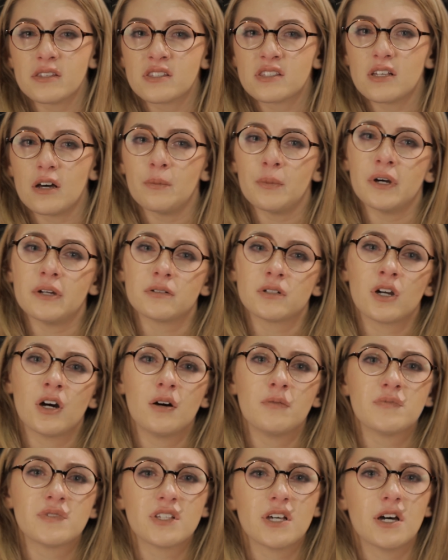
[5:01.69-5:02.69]
Someone
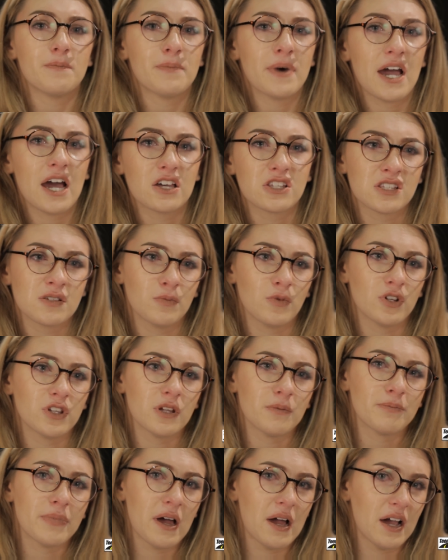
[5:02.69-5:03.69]
comes pats them on
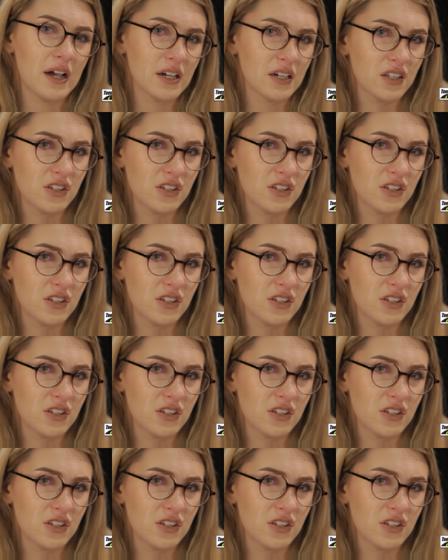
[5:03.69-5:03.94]
the back,